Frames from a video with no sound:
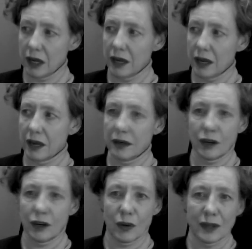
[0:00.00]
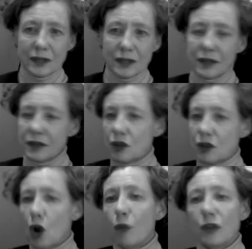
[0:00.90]
And, you know, it's just this
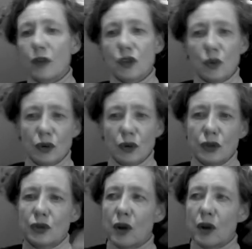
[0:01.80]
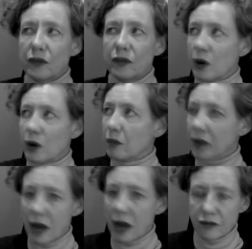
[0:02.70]
open source software
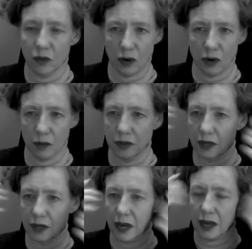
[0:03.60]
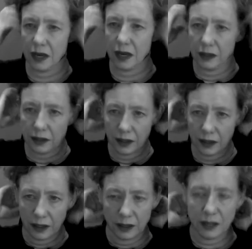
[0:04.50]
platforms and
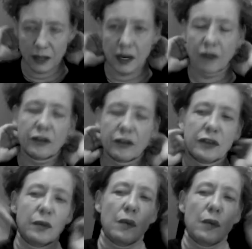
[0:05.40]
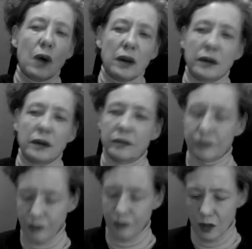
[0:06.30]
does everything we want.
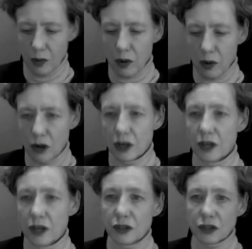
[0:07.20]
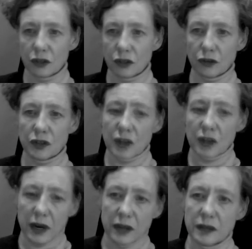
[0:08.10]
You know, we want our kids to learn
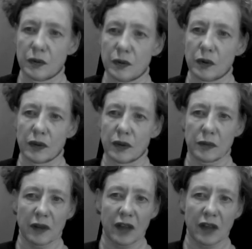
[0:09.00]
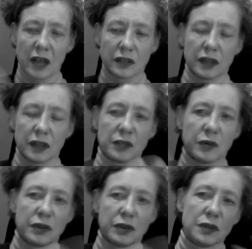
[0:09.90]
science and we want them to have a hands-on
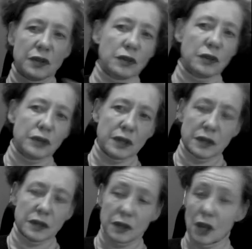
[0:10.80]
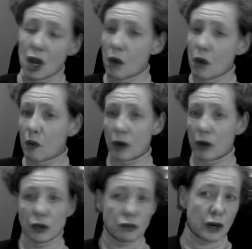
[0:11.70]
experience in the wilderness. We want
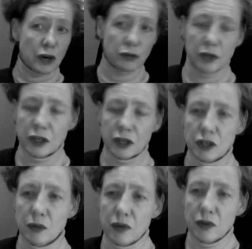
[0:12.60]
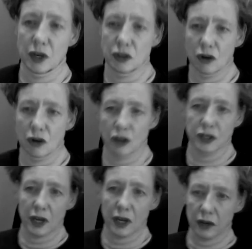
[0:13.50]
a direct relationship with nature
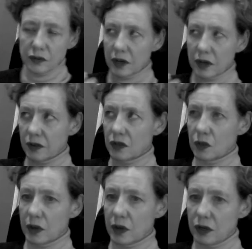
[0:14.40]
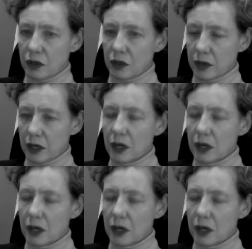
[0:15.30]
ourselves, and this is a way to do it.